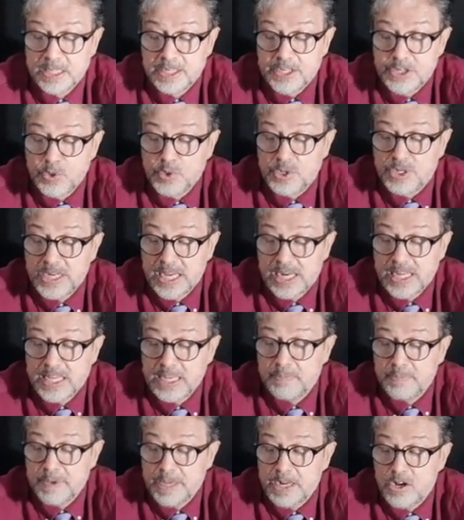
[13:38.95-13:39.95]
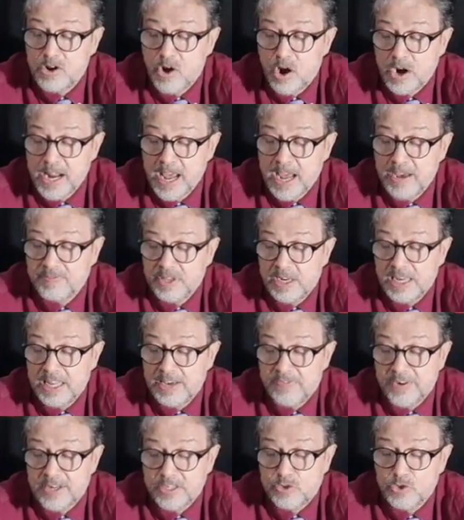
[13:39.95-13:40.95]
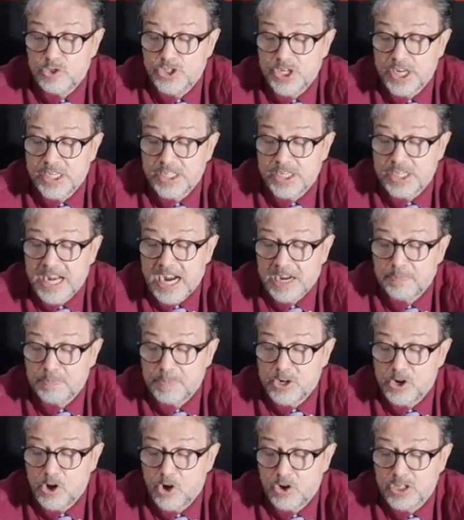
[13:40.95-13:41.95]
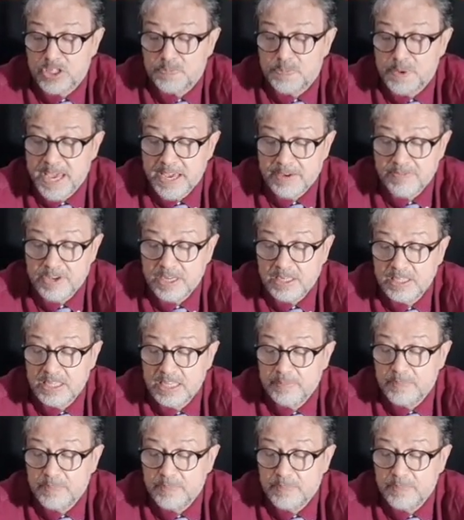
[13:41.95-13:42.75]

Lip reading: New Delhi may not have the leverage to change Tatmadawar's behavior,